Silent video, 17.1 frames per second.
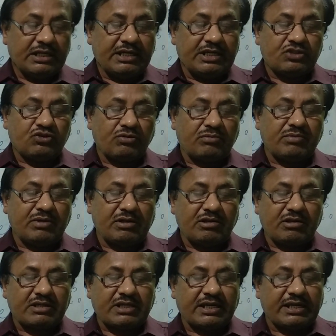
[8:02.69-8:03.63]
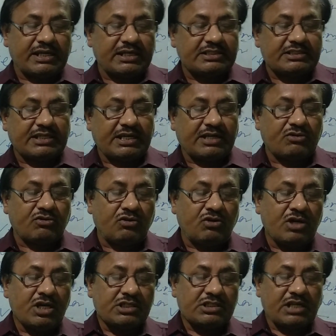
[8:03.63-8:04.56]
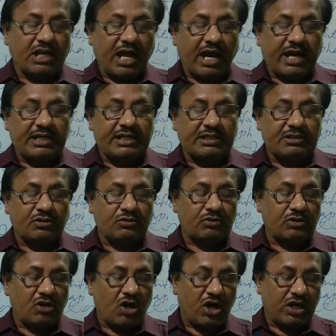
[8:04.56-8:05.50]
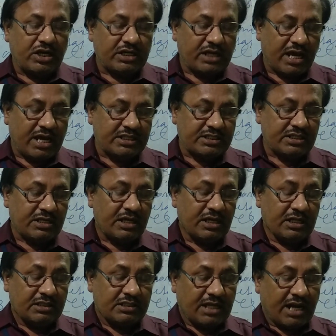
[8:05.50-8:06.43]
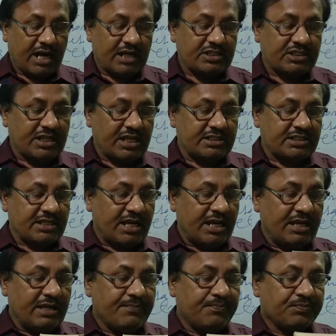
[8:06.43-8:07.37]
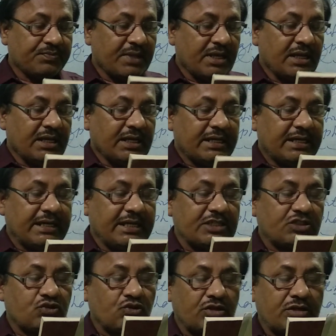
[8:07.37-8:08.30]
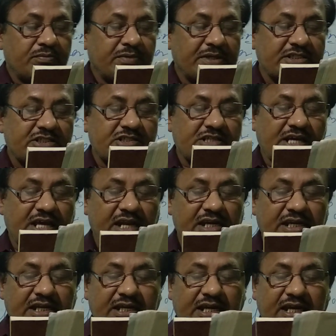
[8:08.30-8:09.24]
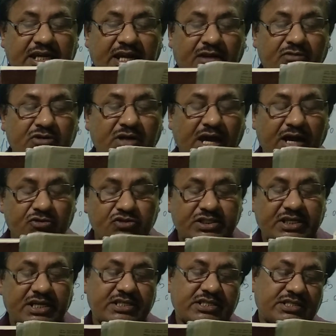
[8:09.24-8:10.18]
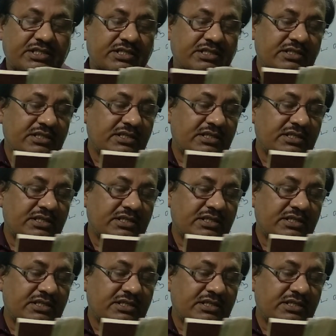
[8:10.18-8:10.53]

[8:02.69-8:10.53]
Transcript: He should be lurking in shadow, sliding through long grass. Third stanza, he should be snarling around houses.